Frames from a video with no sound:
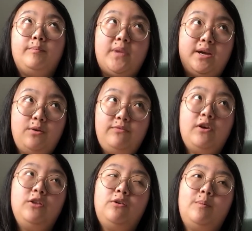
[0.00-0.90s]
my
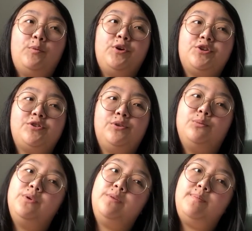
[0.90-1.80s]
follow-up question
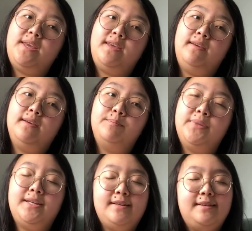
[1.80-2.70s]
would be,
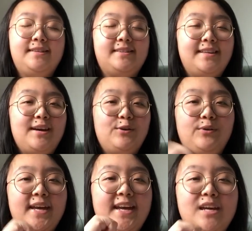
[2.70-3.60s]
but is that
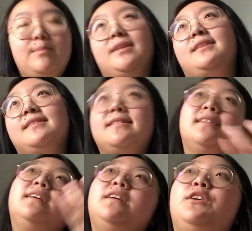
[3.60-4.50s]
okay? Because,
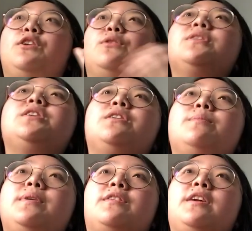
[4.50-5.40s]
you know, it's not a
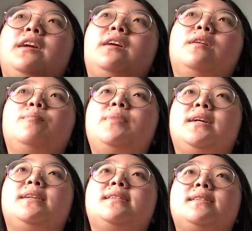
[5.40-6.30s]
very big
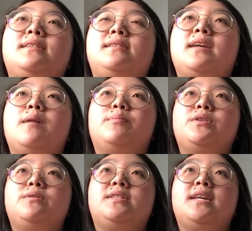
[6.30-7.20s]
step
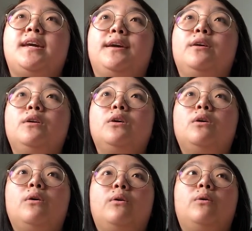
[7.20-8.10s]
to say,
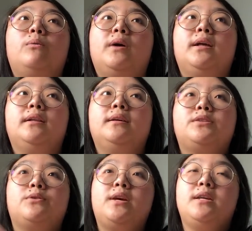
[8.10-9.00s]
oh, well, it's
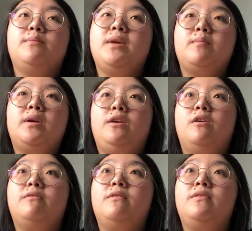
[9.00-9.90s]
okay to make money
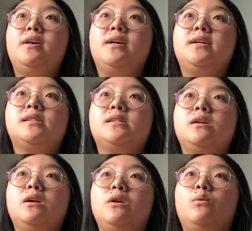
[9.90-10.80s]
off of this.
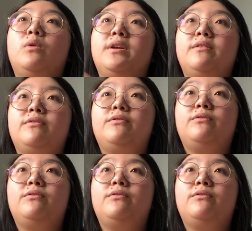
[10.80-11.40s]
What if